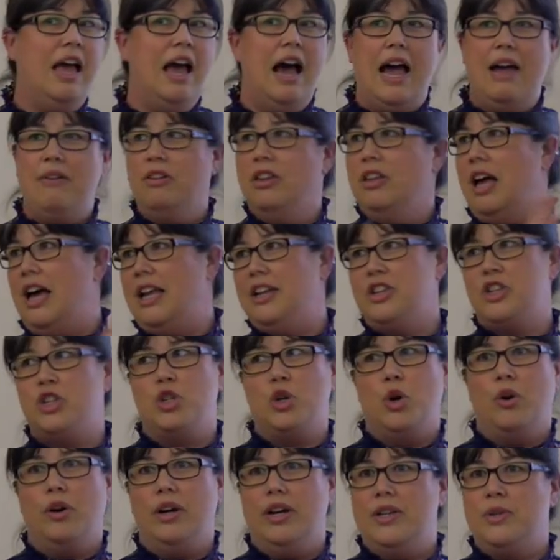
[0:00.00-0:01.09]
I have a lot of
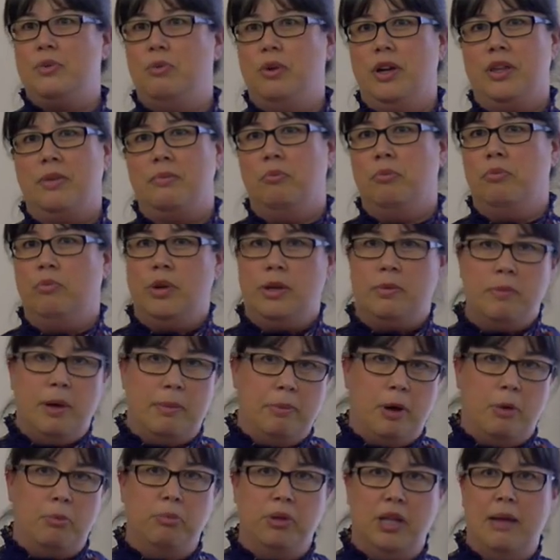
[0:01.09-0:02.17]
stories with, with about